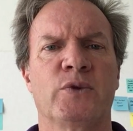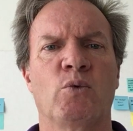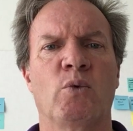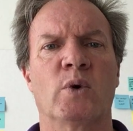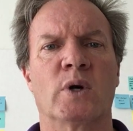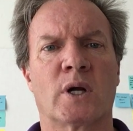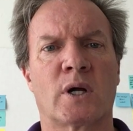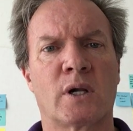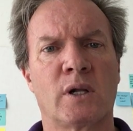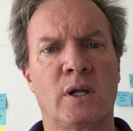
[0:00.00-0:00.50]
We
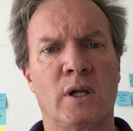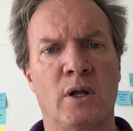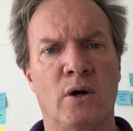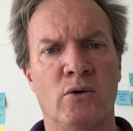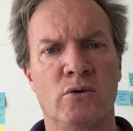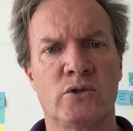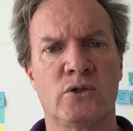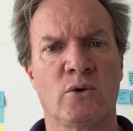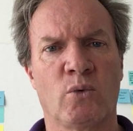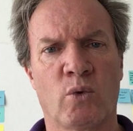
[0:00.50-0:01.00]
want to
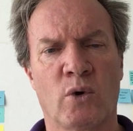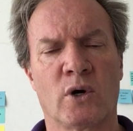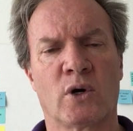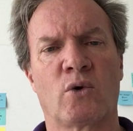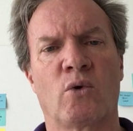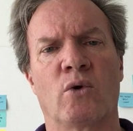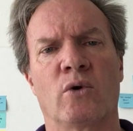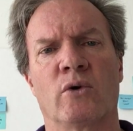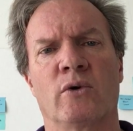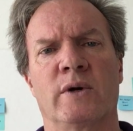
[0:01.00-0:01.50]
close the
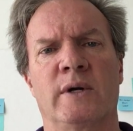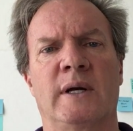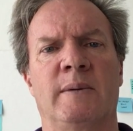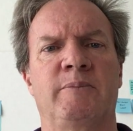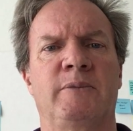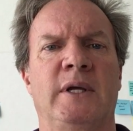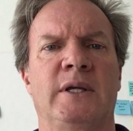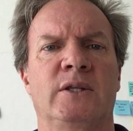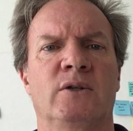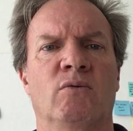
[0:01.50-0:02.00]
work order and
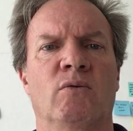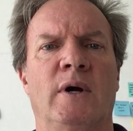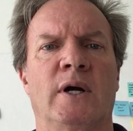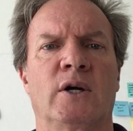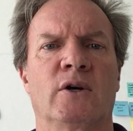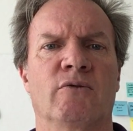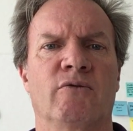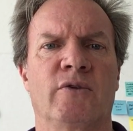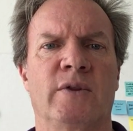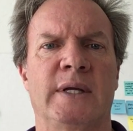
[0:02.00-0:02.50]
update the
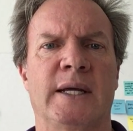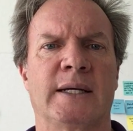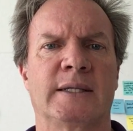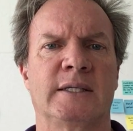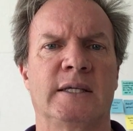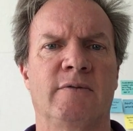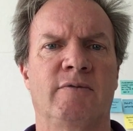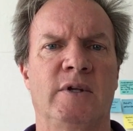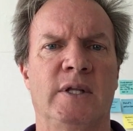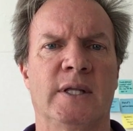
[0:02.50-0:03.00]
record for the
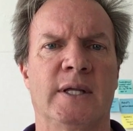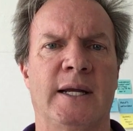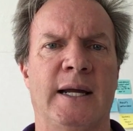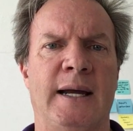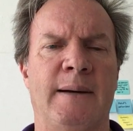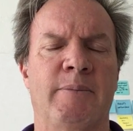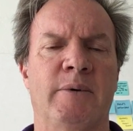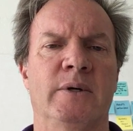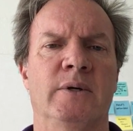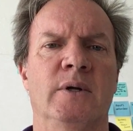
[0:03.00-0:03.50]
activity that
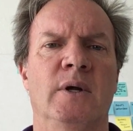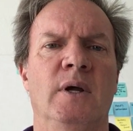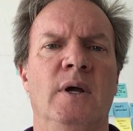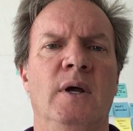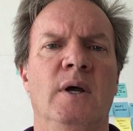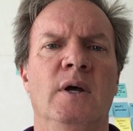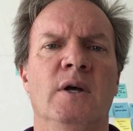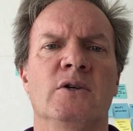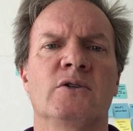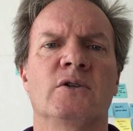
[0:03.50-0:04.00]
happened
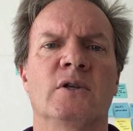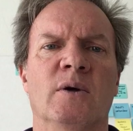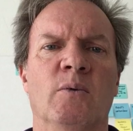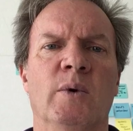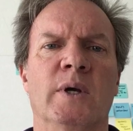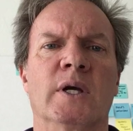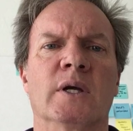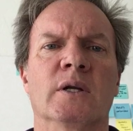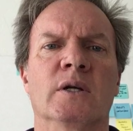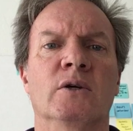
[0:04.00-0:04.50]
so that
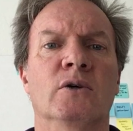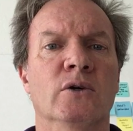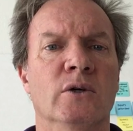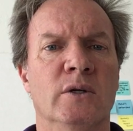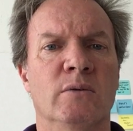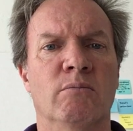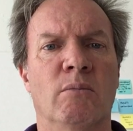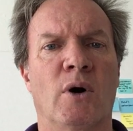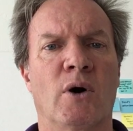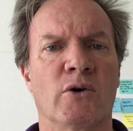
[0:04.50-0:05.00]
we get a
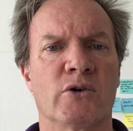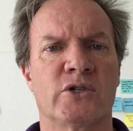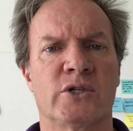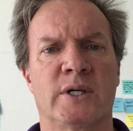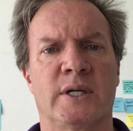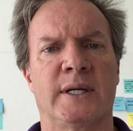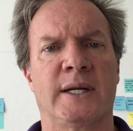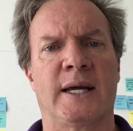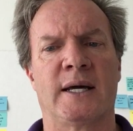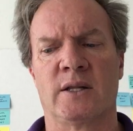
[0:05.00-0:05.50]
good
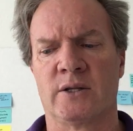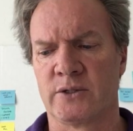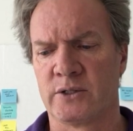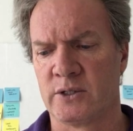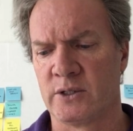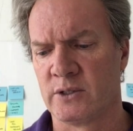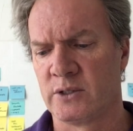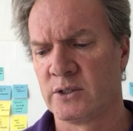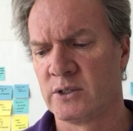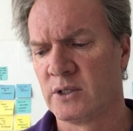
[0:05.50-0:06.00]
margin
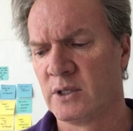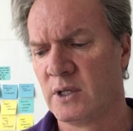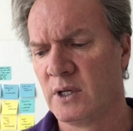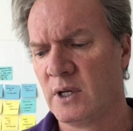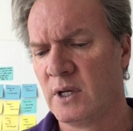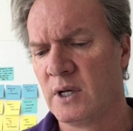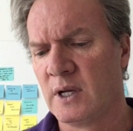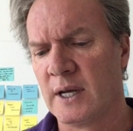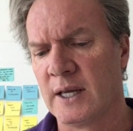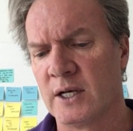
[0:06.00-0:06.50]
analysis
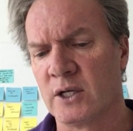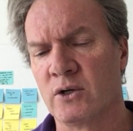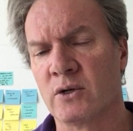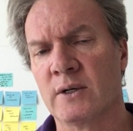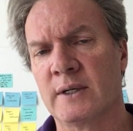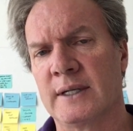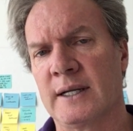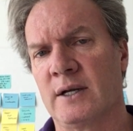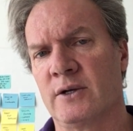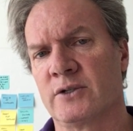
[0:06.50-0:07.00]
and a
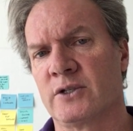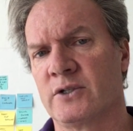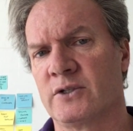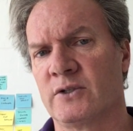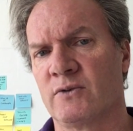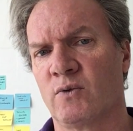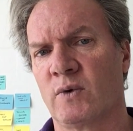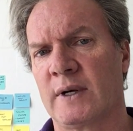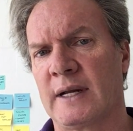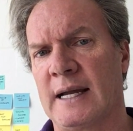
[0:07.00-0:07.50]
good
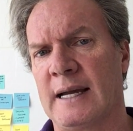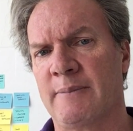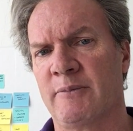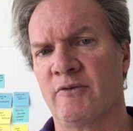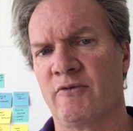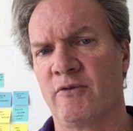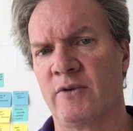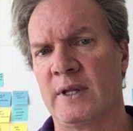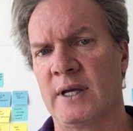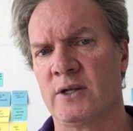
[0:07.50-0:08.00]
analysis of what
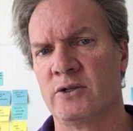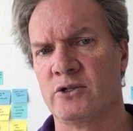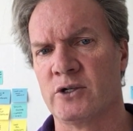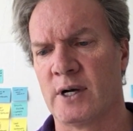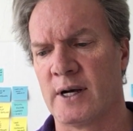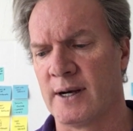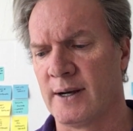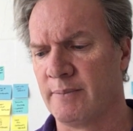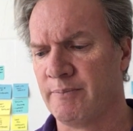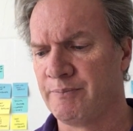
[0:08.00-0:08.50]
happened for that
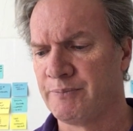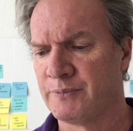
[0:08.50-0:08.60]
job.